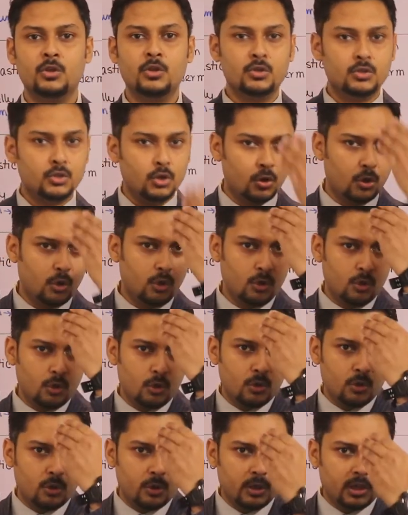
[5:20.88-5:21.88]

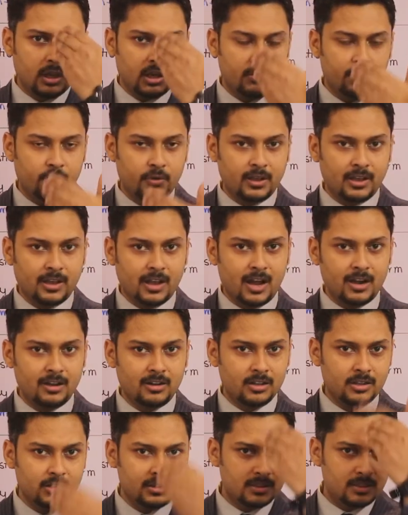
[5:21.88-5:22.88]
So if we
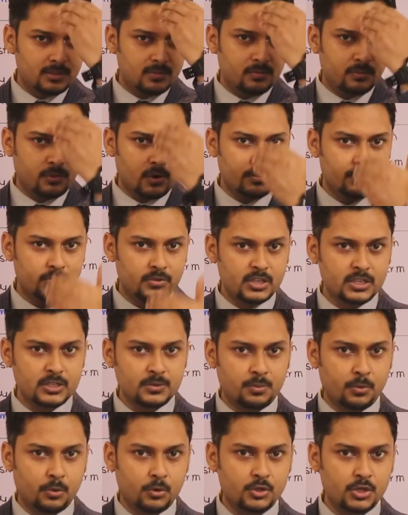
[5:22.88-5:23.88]
cut from this
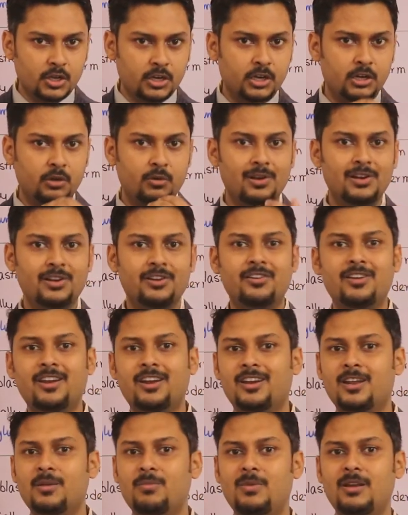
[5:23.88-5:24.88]
portion, it will
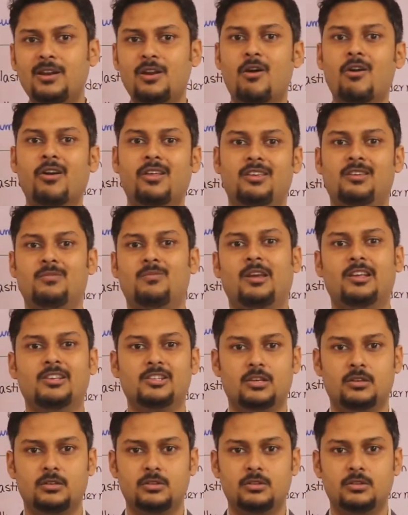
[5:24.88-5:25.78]
create a mirror image.